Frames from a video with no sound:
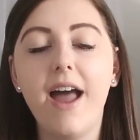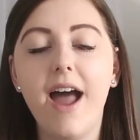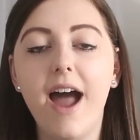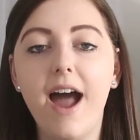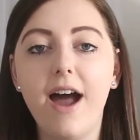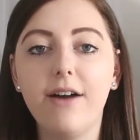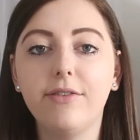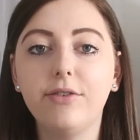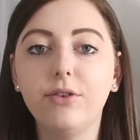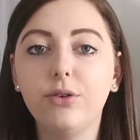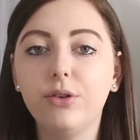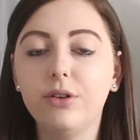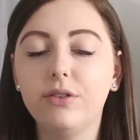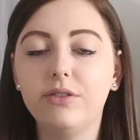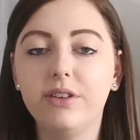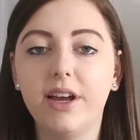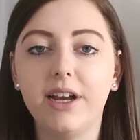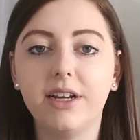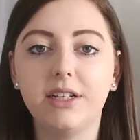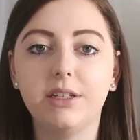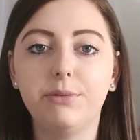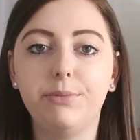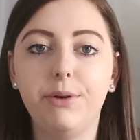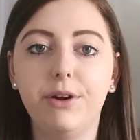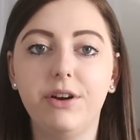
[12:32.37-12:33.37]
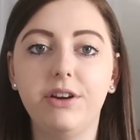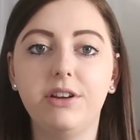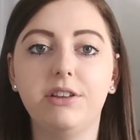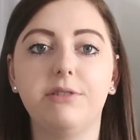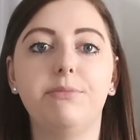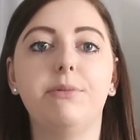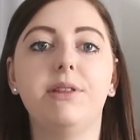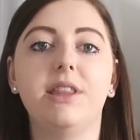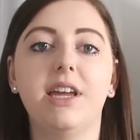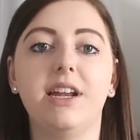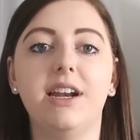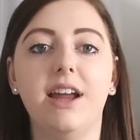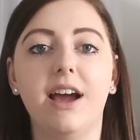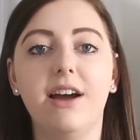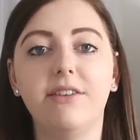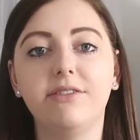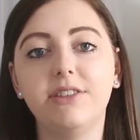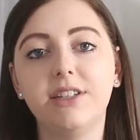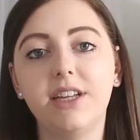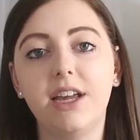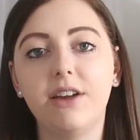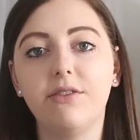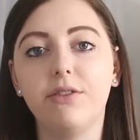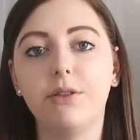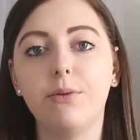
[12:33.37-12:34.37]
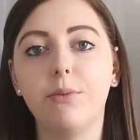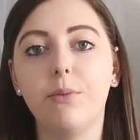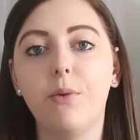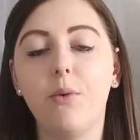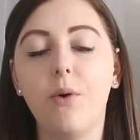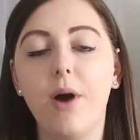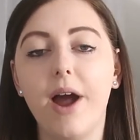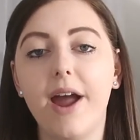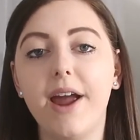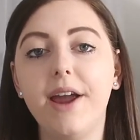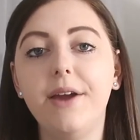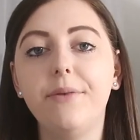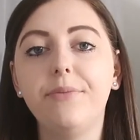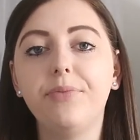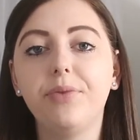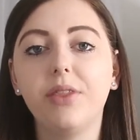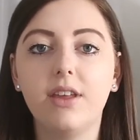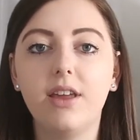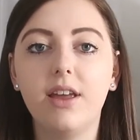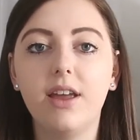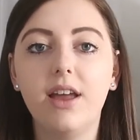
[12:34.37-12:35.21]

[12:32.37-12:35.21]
have all of that experience but then have to give them away.